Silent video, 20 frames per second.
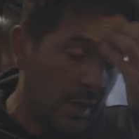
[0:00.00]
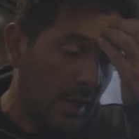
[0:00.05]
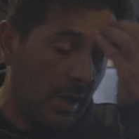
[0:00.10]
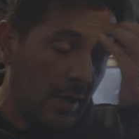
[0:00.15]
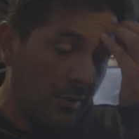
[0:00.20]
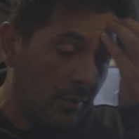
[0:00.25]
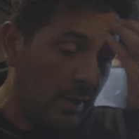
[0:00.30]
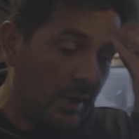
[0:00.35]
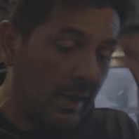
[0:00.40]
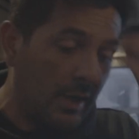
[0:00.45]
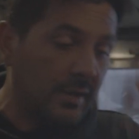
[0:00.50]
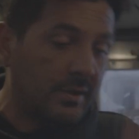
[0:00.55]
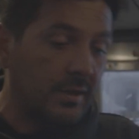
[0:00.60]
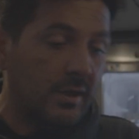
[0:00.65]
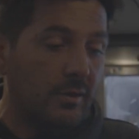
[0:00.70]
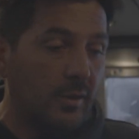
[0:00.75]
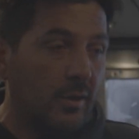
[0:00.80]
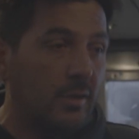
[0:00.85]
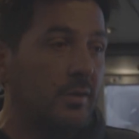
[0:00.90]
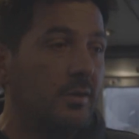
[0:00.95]
I really like
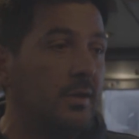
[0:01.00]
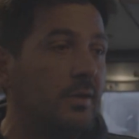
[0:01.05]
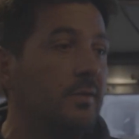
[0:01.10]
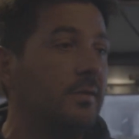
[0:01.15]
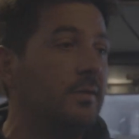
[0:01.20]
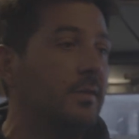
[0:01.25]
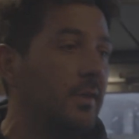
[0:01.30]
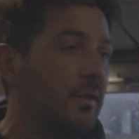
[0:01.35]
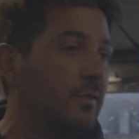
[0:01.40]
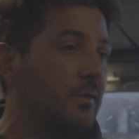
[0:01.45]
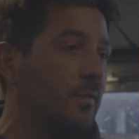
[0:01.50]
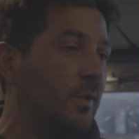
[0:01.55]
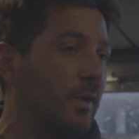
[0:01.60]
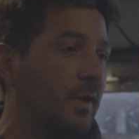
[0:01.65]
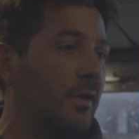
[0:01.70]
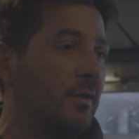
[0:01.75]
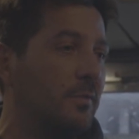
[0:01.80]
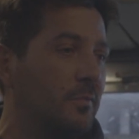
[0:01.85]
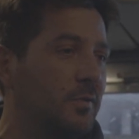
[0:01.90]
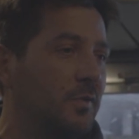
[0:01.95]
technologies. That's
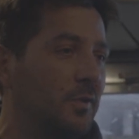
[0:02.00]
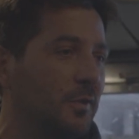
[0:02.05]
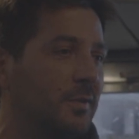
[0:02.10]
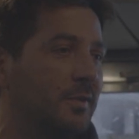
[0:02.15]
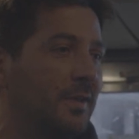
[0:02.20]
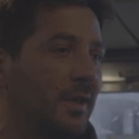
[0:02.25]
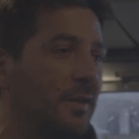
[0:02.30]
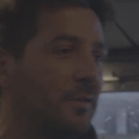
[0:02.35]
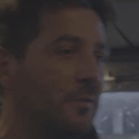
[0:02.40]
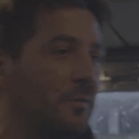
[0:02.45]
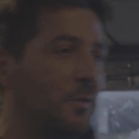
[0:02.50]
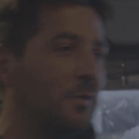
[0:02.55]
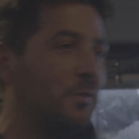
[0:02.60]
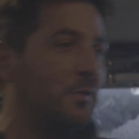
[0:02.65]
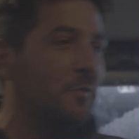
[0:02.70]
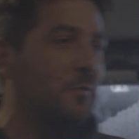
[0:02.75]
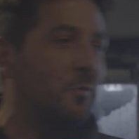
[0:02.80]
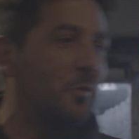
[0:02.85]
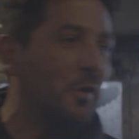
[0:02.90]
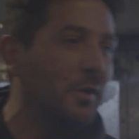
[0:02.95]
why I'm so excited with
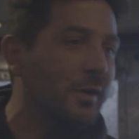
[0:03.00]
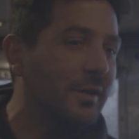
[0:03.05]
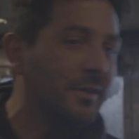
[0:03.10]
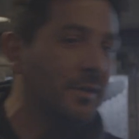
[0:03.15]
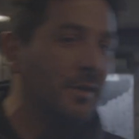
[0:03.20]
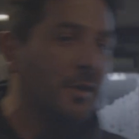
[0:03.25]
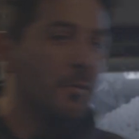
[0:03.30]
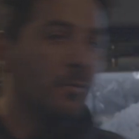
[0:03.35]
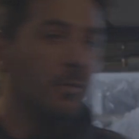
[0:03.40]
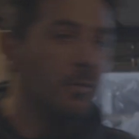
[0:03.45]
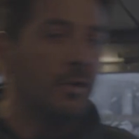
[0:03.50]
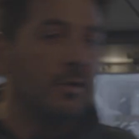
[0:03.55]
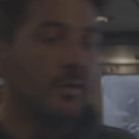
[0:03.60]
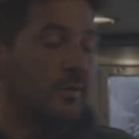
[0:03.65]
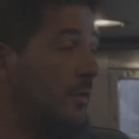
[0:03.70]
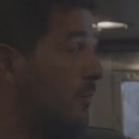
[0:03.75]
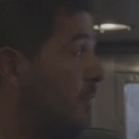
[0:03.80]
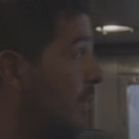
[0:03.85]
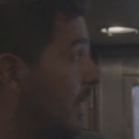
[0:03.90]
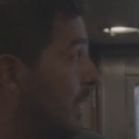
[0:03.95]
your project
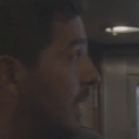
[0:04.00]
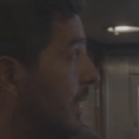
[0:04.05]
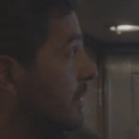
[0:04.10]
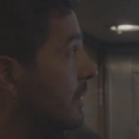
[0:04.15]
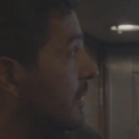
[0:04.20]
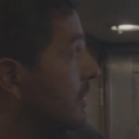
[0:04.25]
because I really like